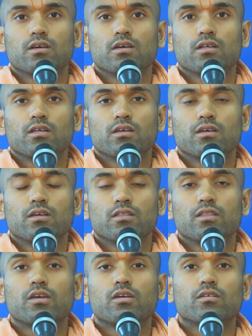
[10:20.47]
they,
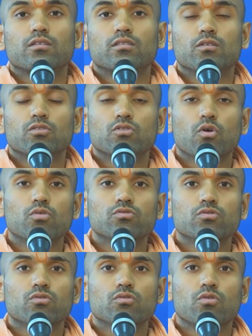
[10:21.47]
the, those
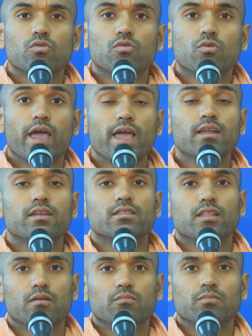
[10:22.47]
who hated them
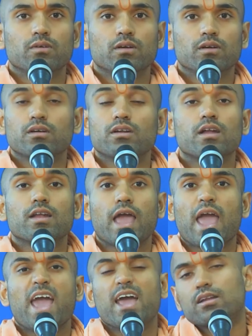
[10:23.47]
could not
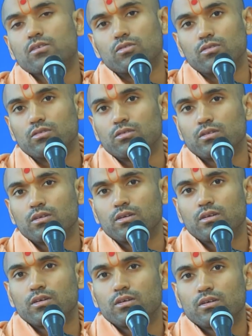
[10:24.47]
handle
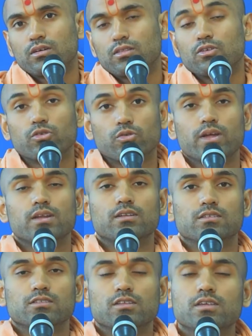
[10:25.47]
their greatness. In the
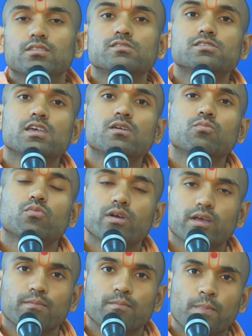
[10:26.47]
same way,
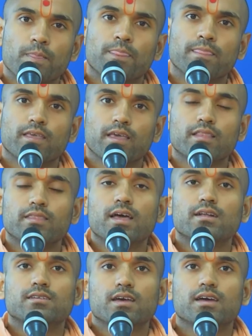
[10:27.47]
in that time,
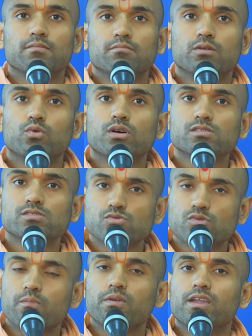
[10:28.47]
Bhagwan Swaminarayan
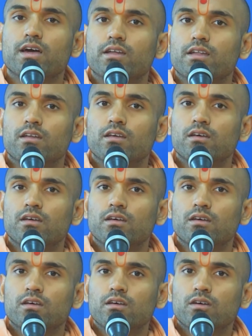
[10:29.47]

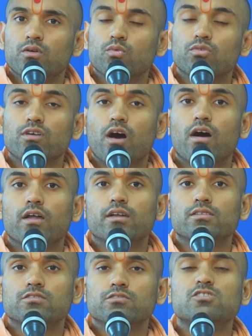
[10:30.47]
was on such a
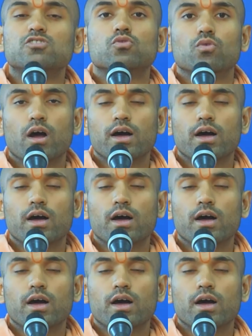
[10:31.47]
rise